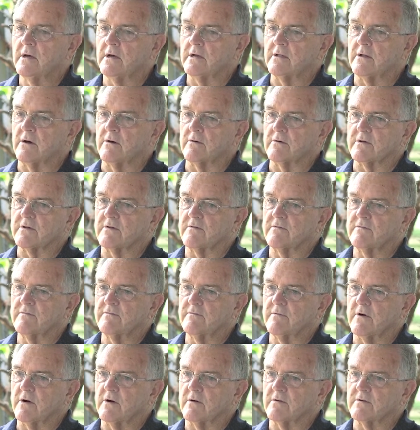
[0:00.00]
and I
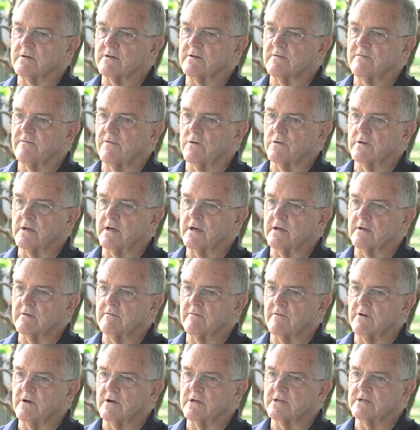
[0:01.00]
was fully
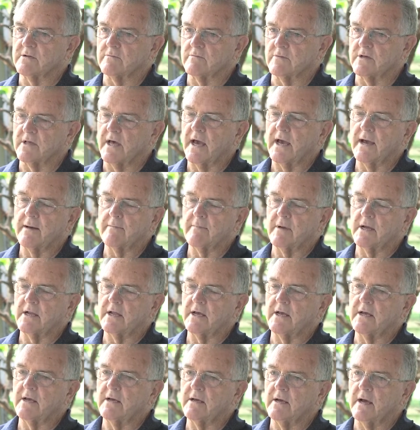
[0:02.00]
conversant with how
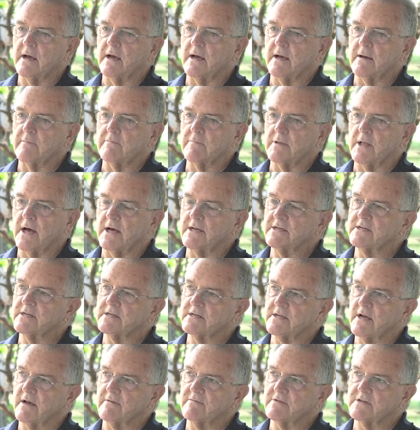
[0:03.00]
many
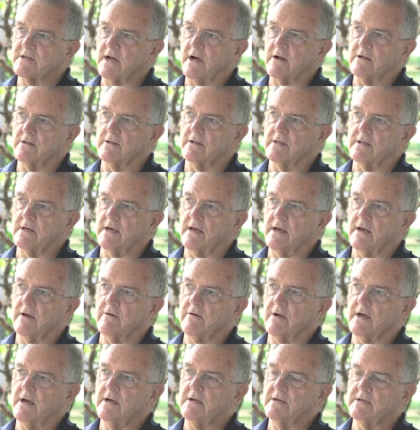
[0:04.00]
places they've sold in the
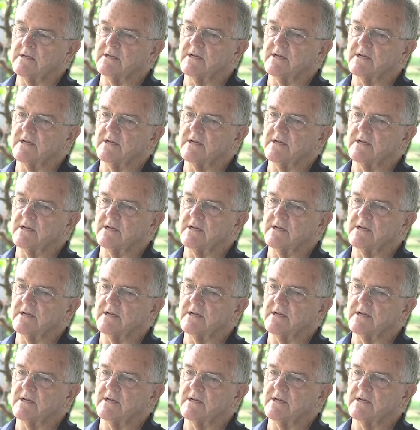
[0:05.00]
area.